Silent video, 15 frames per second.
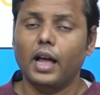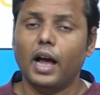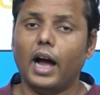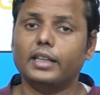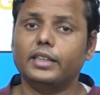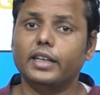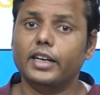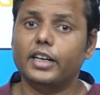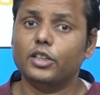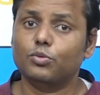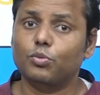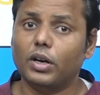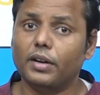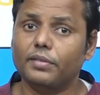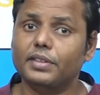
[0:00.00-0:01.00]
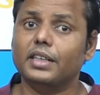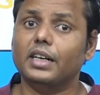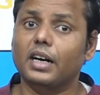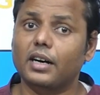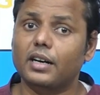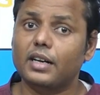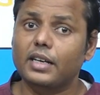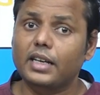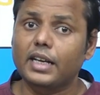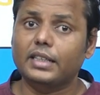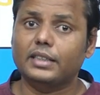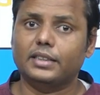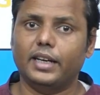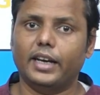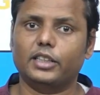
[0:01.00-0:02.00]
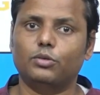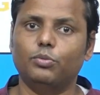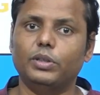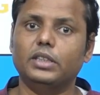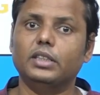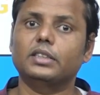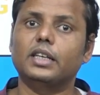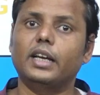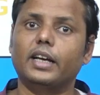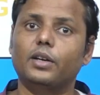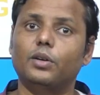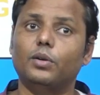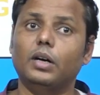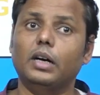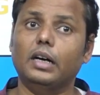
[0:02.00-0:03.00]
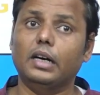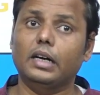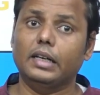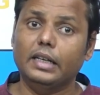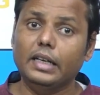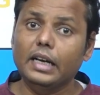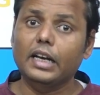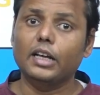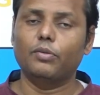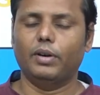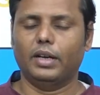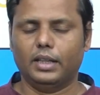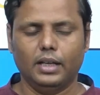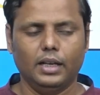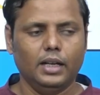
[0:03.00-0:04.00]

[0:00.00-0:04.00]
I think it is one of the earliest texts which is dealing with